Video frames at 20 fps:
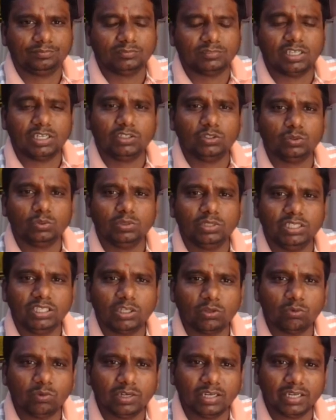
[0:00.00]
and to
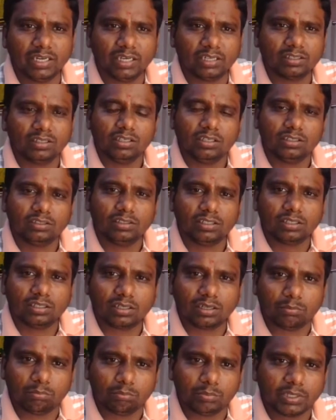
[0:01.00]
liquidate the
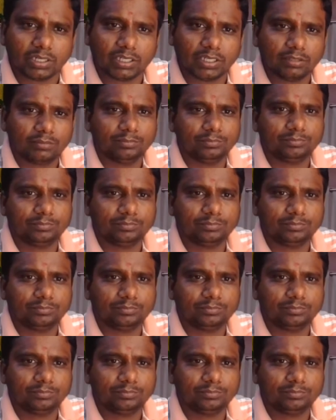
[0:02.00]
company.